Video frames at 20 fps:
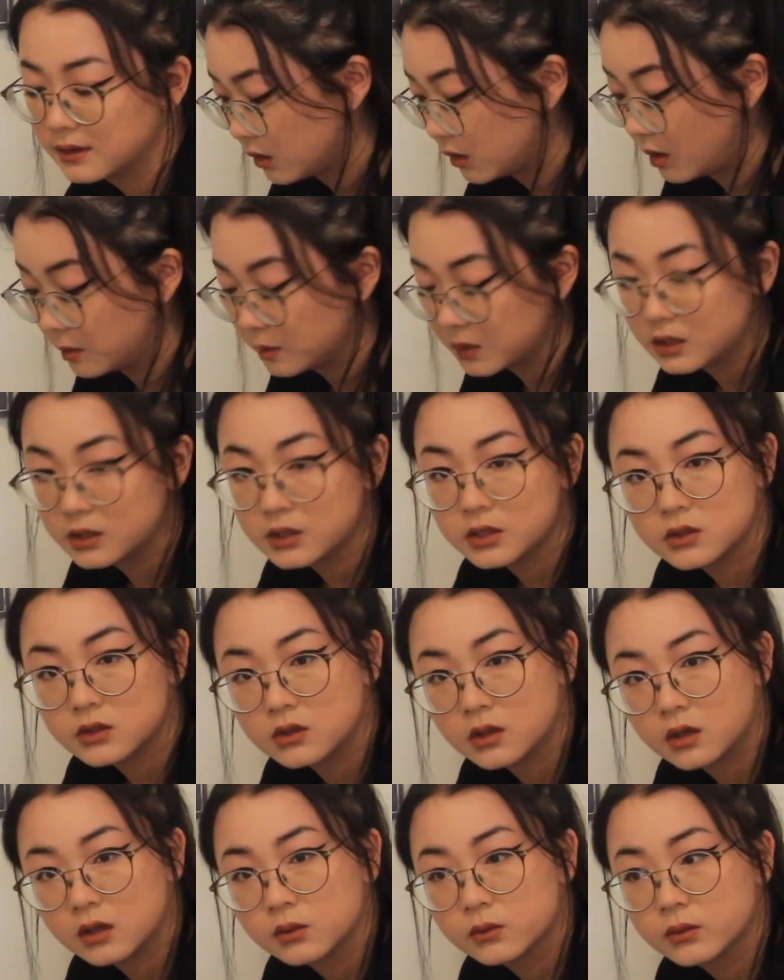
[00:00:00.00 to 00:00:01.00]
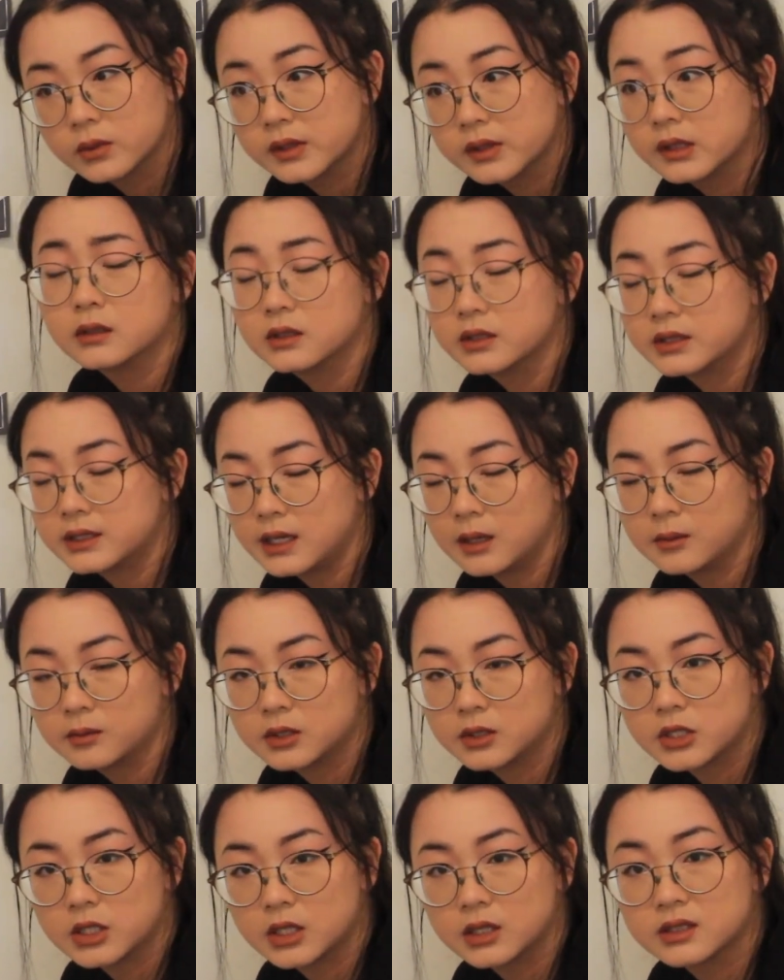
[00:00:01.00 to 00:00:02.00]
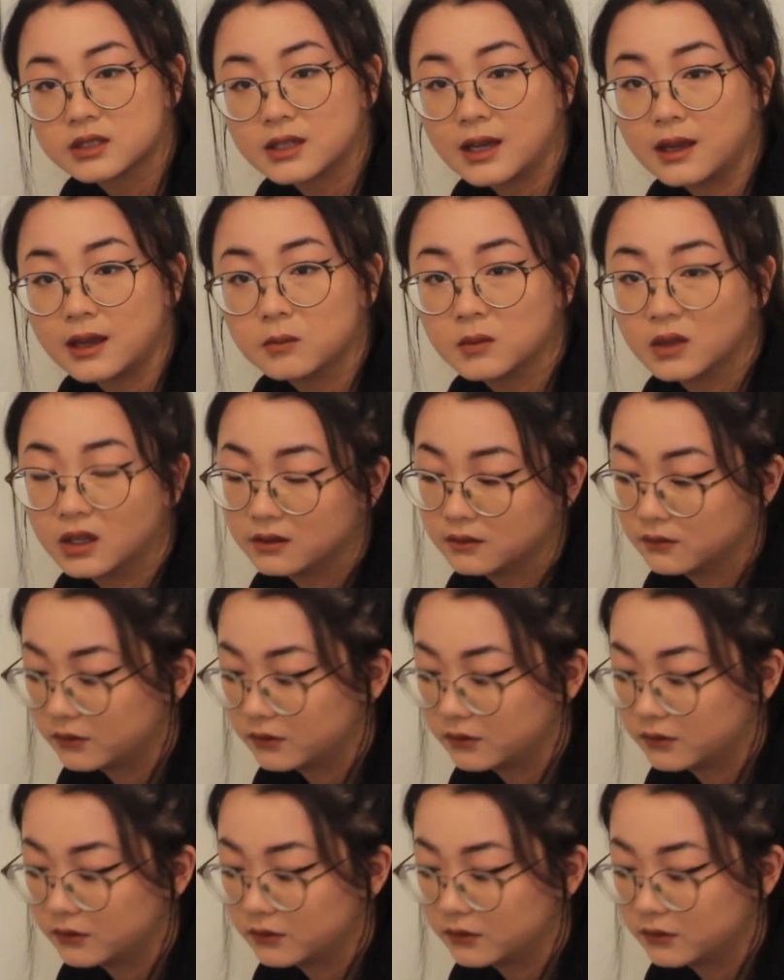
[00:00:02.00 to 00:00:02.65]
So I'm gonna start with establishing a timeline